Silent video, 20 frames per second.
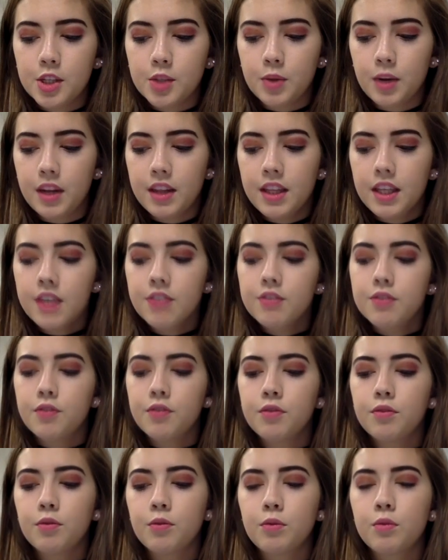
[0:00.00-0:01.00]
So when I think of
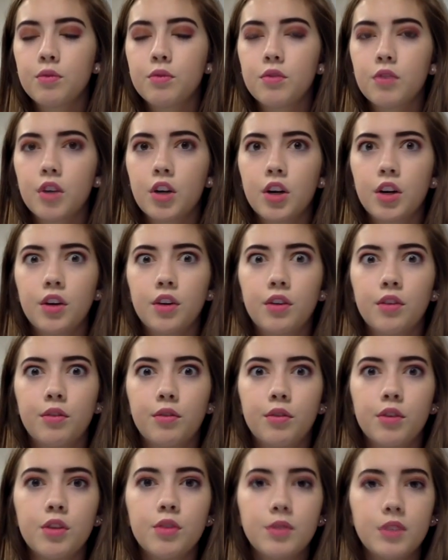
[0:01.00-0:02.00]
her
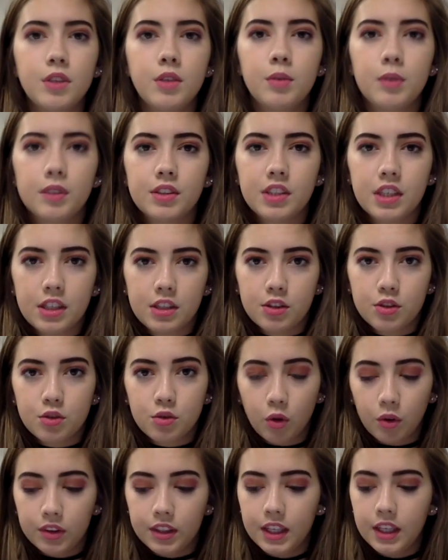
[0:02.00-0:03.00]
using the words like
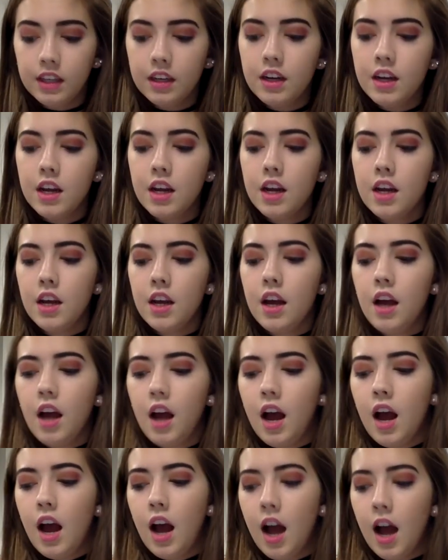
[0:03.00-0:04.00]
stolen,
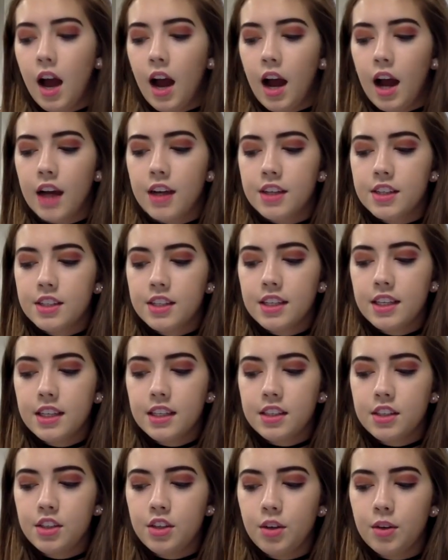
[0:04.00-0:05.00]
I just think
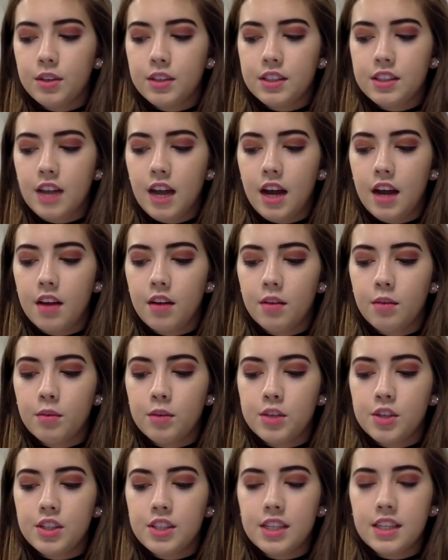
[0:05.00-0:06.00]
it's not,
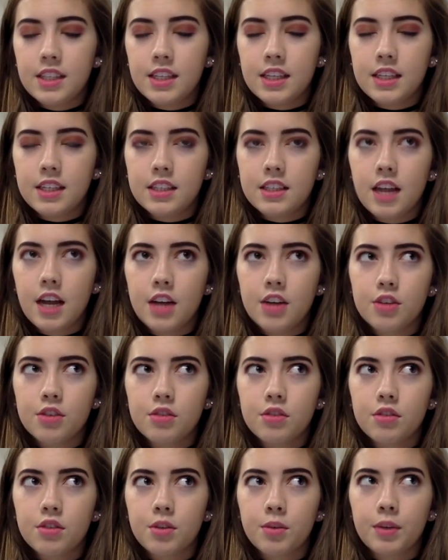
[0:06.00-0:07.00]
when she says that, it's not,
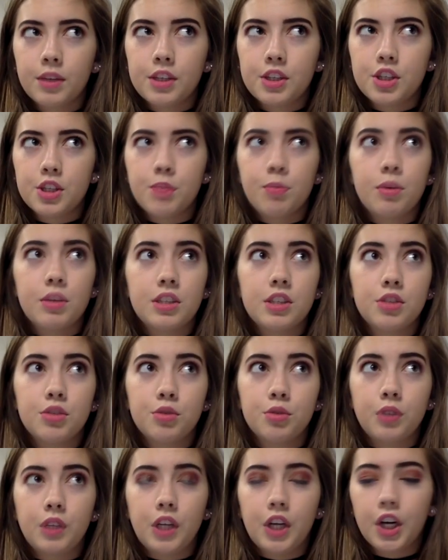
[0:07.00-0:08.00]
the relationship wasn't
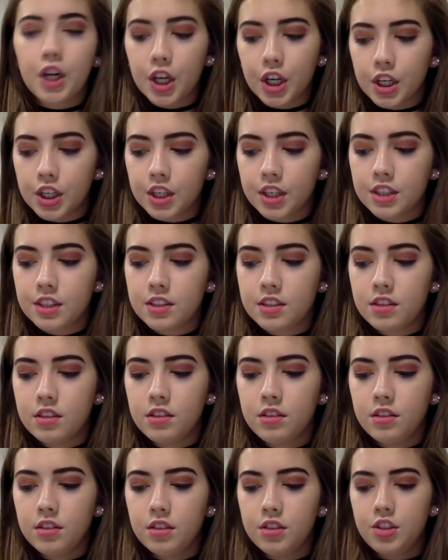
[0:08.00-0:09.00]
truly hers.
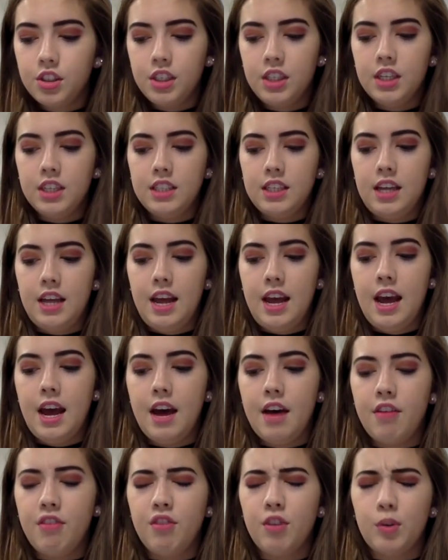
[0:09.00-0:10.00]
She doesn't
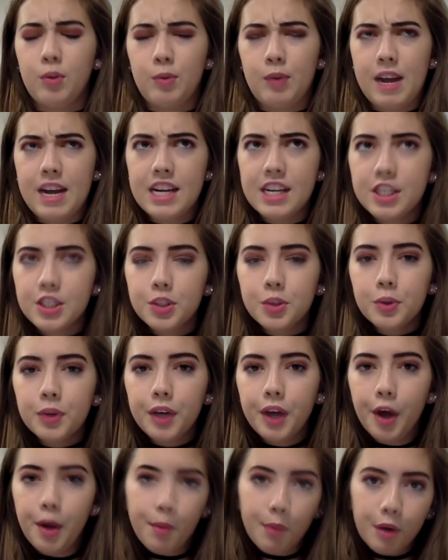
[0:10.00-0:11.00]
have a right to
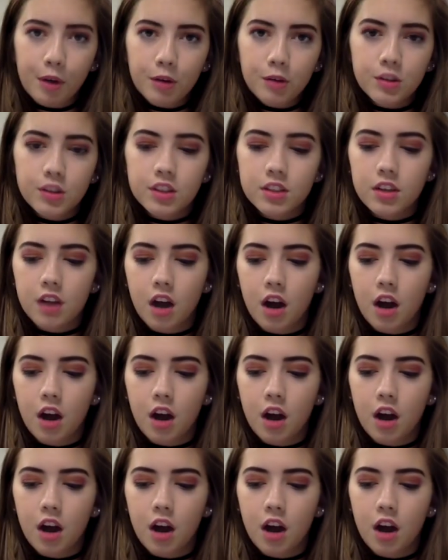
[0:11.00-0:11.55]
it almost.